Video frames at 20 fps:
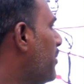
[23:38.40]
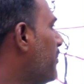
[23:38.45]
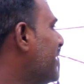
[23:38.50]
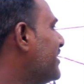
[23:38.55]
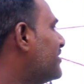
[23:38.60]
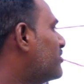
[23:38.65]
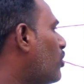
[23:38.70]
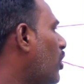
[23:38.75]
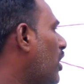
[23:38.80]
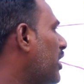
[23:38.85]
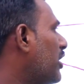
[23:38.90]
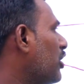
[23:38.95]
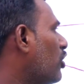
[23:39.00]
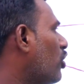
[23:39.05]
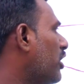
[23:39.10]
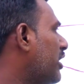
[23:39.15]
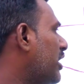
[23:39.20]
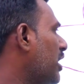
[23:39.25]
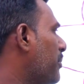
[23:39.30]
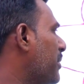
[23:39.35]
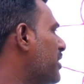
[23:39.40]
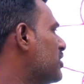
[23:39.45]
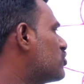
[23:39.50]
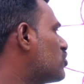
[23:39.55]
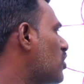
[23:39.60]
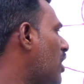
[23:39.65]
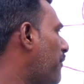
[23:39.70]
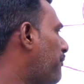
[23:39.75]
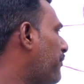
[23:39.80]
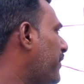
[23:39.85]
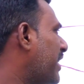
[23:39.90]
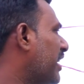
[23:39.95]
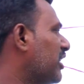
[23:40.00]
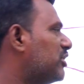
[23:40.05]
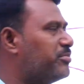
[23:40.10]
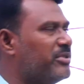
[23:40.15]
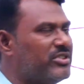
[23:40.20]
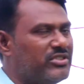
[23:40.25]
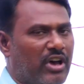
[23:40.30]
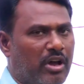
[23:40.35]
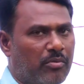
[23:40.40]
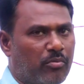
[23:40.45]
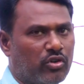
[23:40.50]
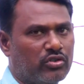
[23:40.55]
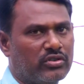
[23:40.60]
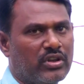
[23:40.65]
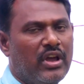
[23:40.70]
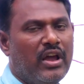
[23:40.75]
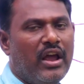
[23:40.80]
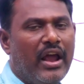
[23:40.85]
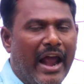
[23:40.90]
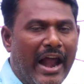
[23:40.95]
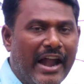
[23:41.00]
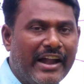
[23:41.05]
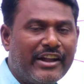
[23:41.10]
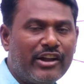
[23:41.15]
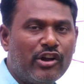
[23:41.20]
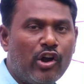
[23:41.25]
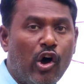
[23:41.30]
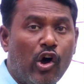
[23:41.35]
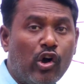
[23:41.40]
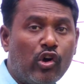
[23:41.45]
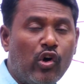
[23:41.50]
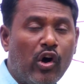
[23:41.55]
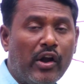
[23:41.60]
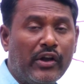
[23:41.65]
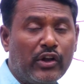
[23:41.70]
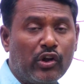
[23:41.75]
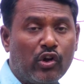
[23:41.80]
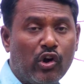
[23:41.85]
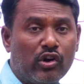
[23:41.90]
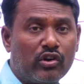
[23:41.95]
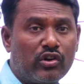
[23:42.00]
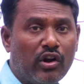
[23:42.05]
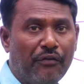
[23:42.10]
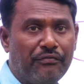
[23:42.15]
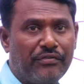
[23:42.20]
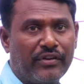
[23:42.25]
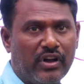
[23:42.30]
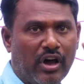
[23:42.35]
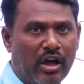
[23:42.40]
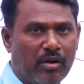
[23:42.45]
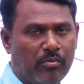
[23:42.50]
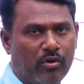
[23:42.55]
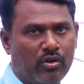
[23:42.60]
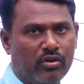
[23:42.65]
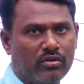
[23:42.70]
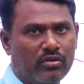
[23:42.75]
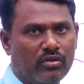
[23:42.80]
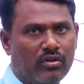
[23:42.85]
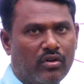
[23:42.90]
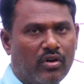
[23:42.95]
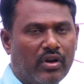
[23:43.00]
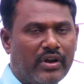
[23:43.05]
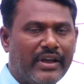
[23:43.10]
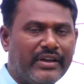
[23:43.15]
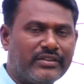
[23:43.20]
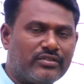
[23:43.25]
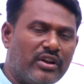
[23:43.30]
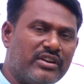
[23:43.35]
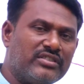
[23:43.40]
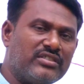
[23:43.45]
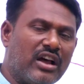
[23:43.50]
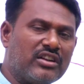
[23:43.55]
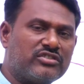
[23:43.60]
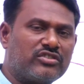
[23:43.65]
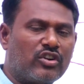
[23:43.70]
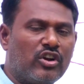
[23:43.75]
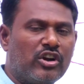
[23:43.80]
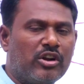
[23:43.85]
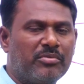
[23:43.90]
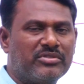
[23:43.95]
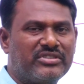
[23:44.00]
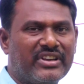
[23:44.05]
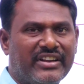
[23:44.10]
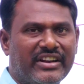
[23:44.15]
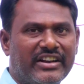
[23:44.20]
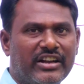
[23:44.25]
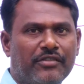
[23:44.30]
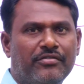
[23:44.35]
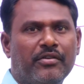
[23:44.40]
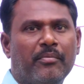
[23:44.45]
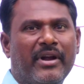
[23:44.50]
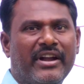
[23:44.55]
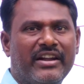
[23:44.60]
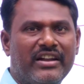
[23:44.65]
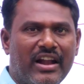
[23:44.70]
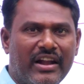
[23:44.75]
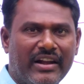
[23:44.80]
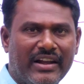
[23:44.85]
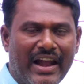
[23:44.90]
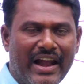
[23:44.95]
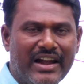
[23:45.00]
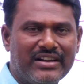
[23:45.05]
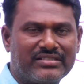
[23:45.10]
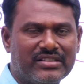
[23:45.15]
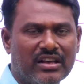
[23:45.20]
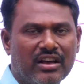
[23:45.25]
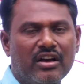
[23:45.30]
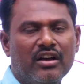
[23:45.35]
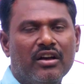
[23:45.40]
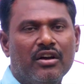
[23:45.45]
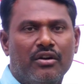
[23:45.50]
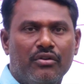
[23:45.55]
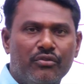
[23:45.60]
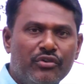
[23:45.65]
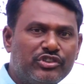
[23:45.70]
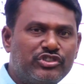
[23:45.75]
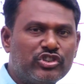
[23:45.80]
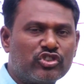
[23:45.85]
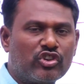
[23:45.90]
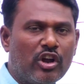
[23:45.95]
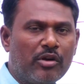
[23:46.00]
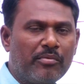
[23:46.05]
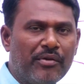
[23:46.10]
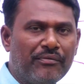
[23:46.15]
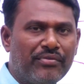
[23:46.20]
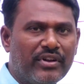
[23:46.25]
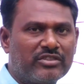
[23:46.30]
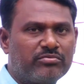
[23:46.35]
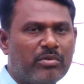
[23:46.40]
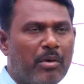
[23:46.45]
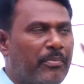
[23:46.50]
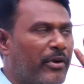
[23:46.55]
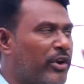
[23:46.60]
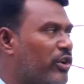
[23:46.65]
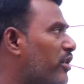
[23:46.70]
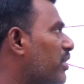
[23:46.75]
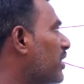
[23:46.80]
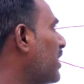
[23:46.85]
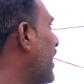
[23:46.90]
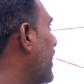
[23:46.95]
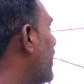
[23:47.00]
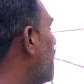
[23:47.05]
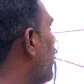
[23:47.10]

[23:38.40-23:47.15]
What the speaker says: means cortico, T means trophic, H means hormone. Adrenocorticotrophic hormone. Okay, so it is also going to be secreted from adrenal glands, which is going to be influenced by pituitary gland.